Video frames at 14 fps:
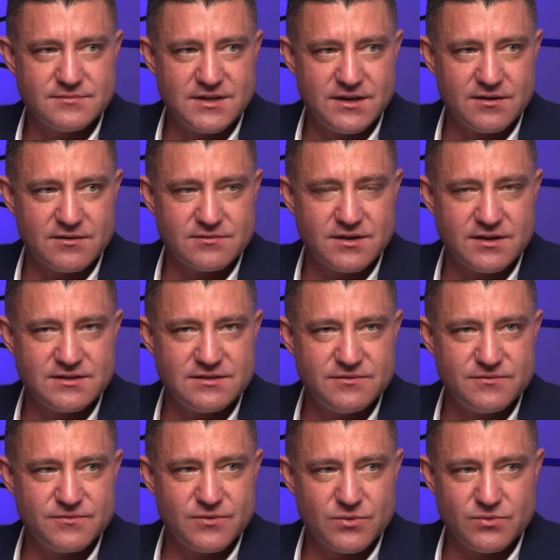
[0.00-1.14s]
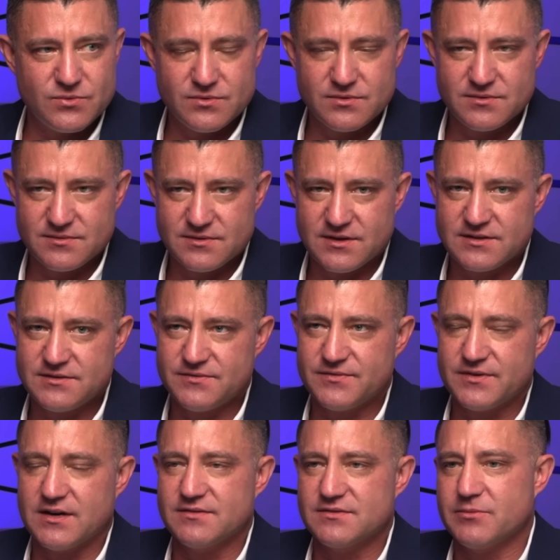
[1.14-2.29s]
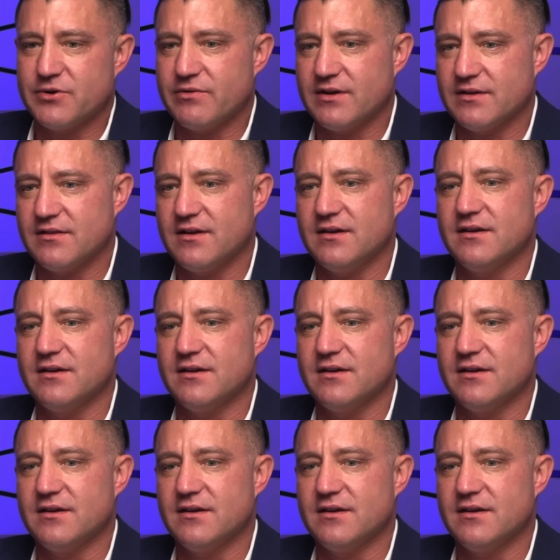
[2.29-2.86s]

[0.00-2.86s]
Yeah, 94, 95, somewhere around there.